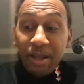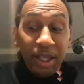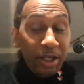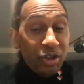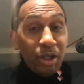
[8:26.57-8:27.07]

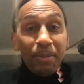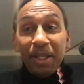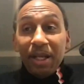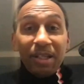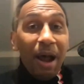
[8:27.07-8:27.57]
They're
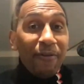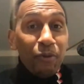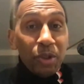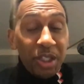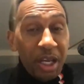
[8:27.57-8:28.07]
legitimately a top
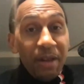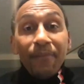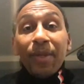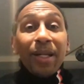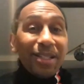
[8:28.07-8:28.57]
4 seed. Now,